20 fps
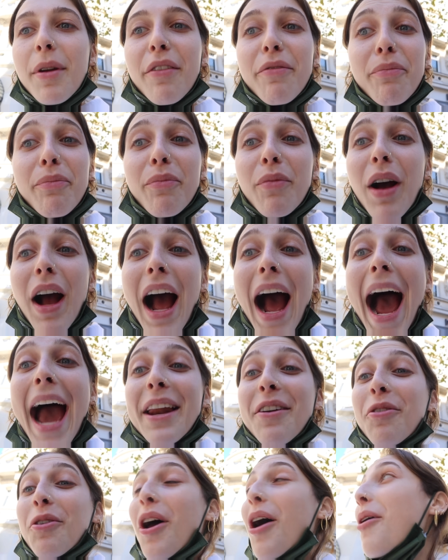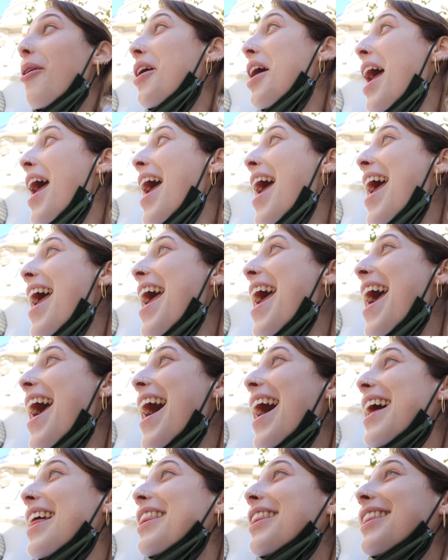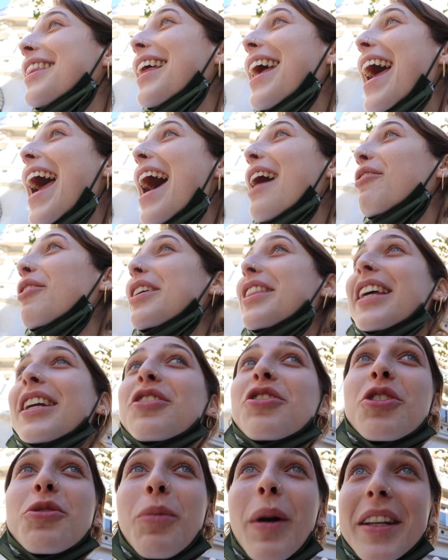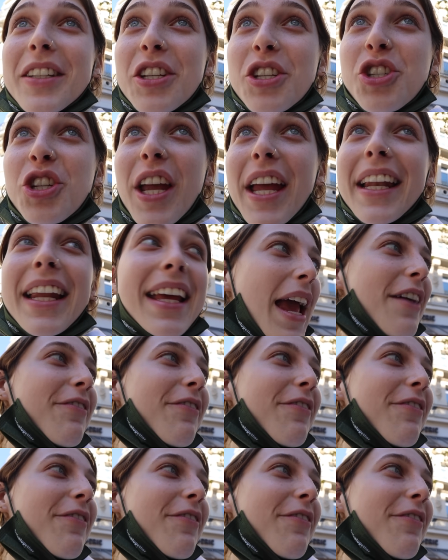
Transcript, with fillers: gonna I don't know everything just went to shit.